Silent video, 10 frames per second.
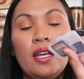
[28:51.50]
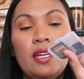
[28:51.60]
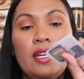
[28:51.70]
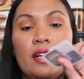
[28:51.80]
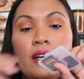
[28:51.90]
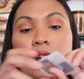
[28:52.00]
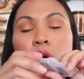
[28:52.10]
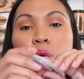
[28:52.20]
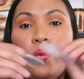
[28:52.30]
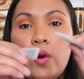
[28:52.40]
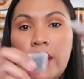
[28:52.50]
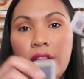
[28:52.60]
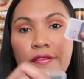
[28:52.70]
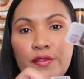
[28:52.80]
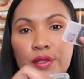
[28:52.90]
here.
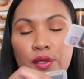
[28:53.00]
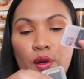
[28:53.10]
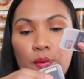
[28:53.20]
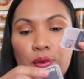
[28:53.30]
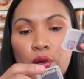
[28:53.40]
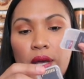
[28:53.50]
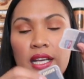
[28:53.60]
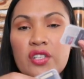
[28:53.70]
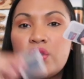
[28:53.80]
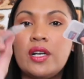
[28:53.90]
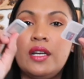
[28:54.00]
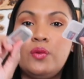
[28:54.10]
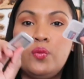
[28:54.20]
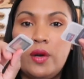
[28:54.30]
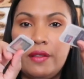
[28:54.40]
1 for the GoPro extra
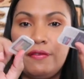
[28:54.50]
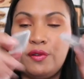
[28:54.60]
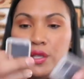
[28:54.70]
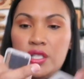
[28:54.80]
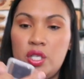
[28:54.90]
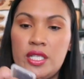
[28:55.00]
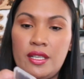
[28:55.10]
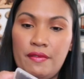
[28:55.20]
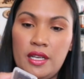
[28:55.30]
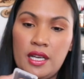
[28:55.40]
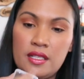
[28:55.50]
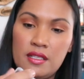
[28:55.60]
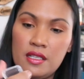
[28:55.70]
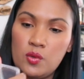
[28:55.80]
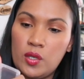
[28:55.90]
and 1 for the G7X.
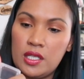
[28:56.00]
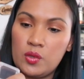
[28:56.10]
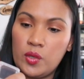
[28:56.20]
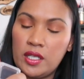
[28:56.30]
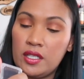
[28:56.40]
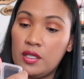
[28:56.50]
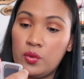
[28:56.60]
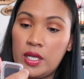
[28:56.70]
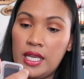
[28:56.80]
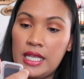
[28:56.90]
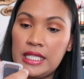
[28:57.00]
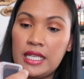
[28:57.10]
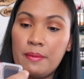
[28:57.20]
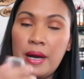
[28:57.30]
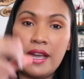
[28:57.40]
This one is 128
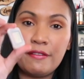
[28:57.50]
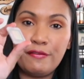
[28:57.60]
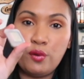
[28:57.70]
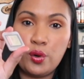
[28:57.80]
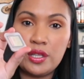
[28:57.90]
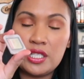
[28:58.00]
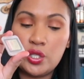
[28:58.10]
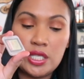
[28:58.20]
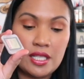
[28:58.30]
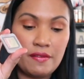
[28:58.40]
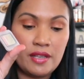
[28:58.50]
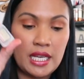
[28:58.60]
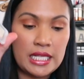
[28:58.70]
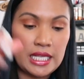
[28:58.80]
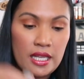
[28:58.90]
gigabyte for the
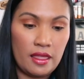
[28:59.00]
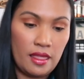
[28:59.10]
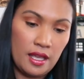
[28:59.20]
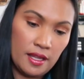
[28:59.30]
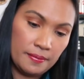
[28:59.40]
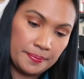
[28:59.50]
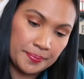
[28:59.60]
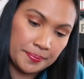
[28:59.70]
G7X, and then